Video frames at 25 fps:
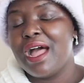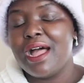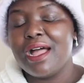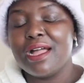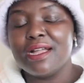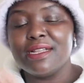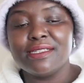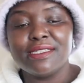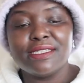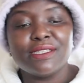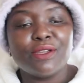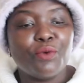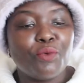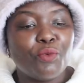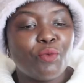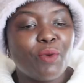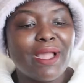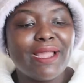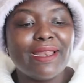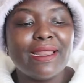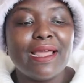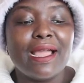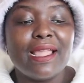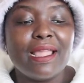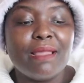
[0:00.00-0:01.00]
And
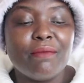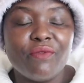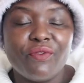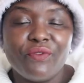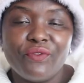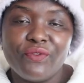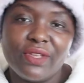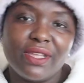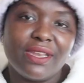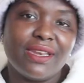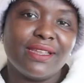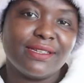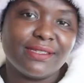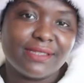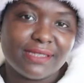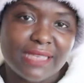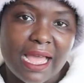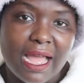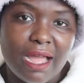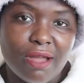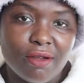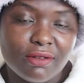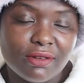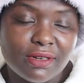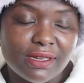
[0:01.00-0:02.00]
when I am feeling
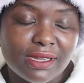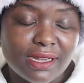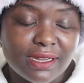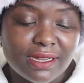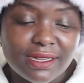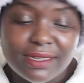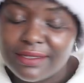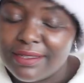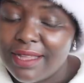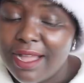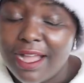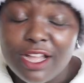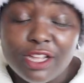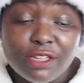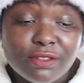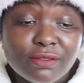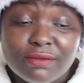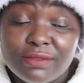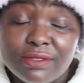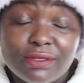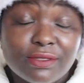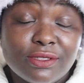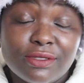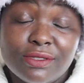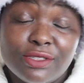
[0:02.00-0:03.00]
down,
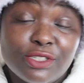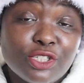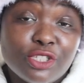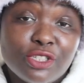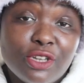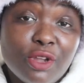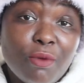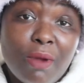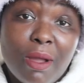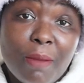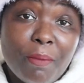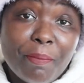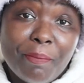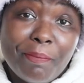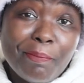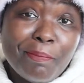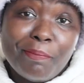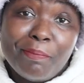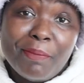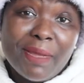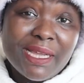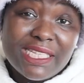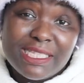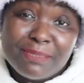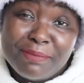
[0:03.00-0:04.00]
do you know
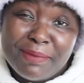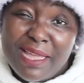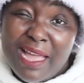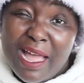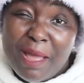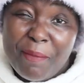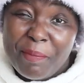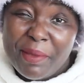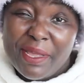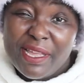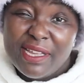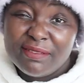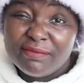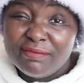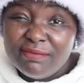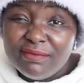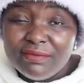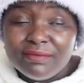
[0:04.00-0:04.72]
what makes me happy?